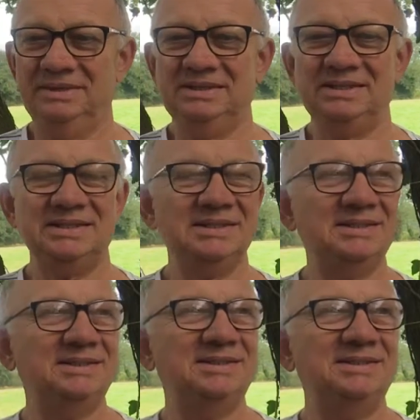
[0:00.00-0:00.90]
just
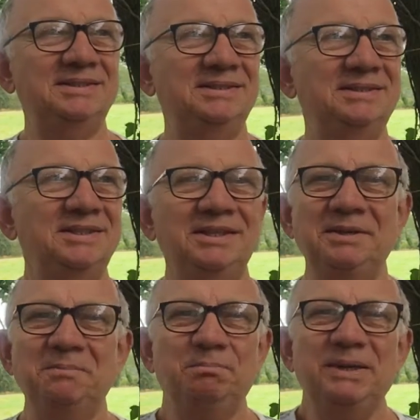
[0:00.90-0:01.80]
sit
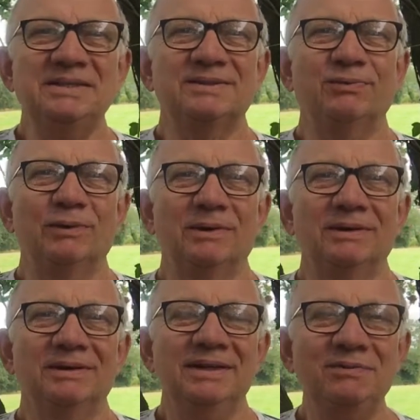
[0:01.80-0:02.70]
in peace
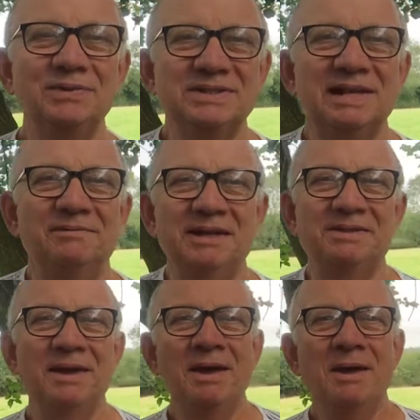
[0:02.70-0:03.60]
give yourself that
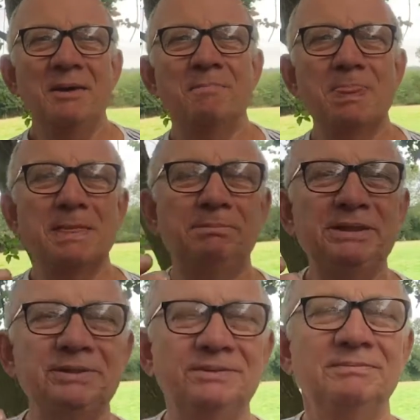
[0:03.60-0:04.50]

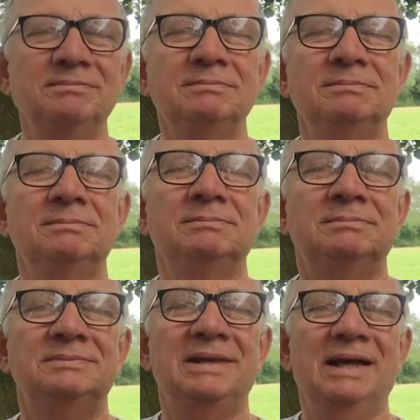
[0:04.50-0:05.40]
bit of,
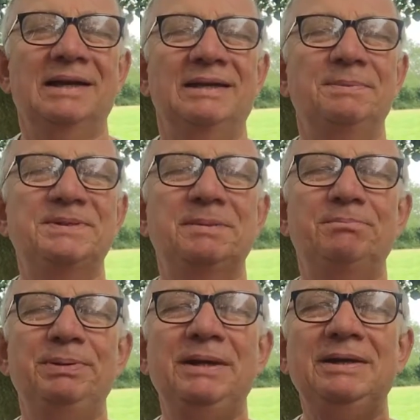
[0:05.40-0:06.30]
like I keep
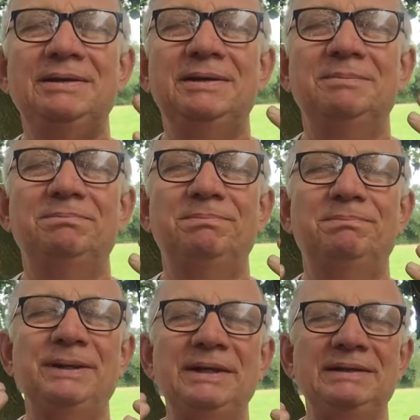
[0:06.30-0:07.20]
saying, breathe in,
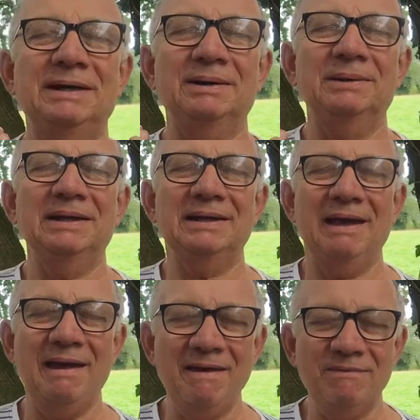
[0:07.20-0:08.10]
breathe out, let
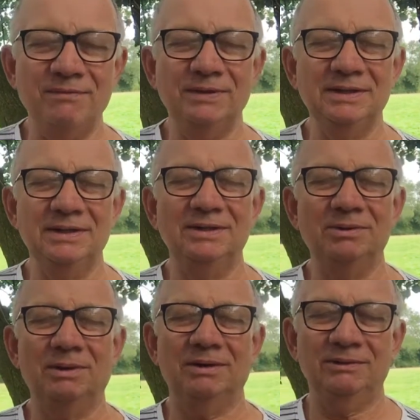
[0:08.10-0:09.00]
everything
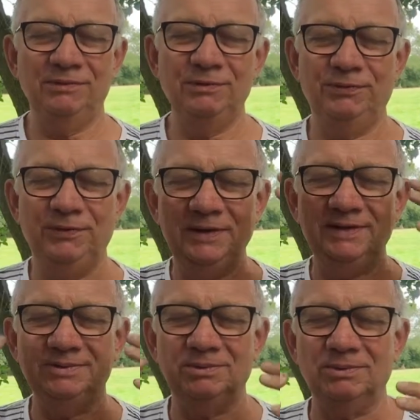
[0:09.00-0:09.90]
go out. If you feel
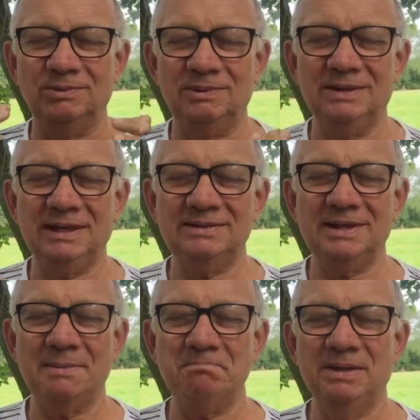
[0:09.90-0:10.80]
it all gets
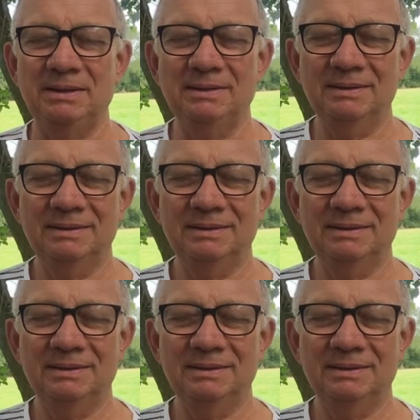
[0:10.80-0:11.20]
emptied.